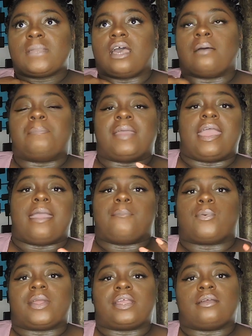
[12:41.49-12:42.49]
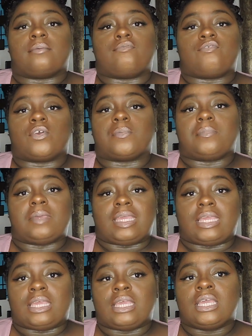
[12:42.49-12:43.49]
bad breakup for
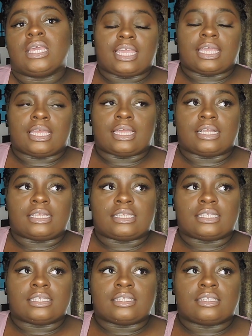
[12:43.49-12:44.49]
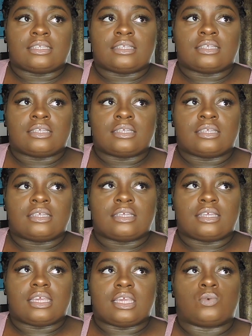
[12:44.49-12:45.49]
me, and
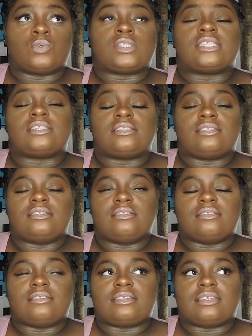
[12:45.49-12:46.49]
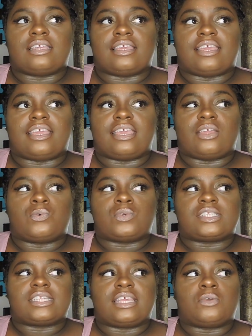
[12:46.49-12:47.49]
it was
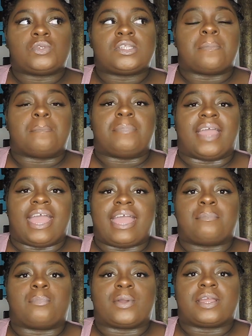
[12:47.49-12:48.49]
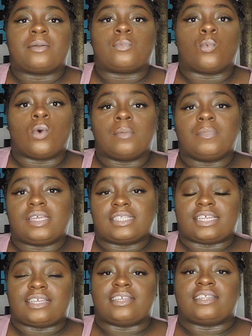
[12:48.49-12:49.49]
a bad breakup. One, because
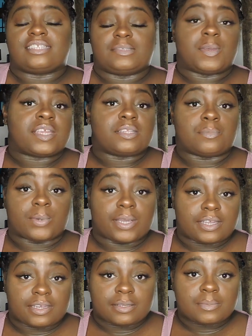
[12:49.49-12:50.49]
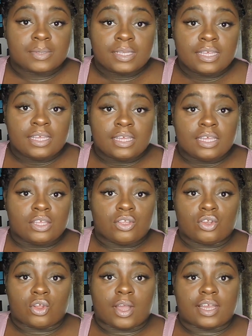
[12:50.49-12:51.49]
I didn't expect the breakup.
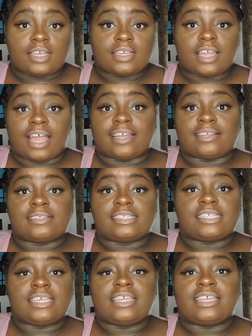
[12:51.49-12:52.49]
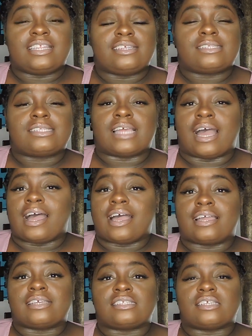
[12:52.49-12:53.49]
You know, I didn't see any
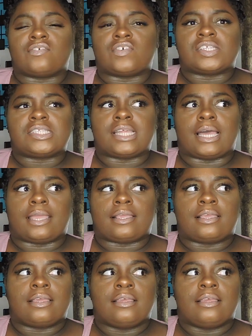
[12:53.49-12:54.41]
signs of us like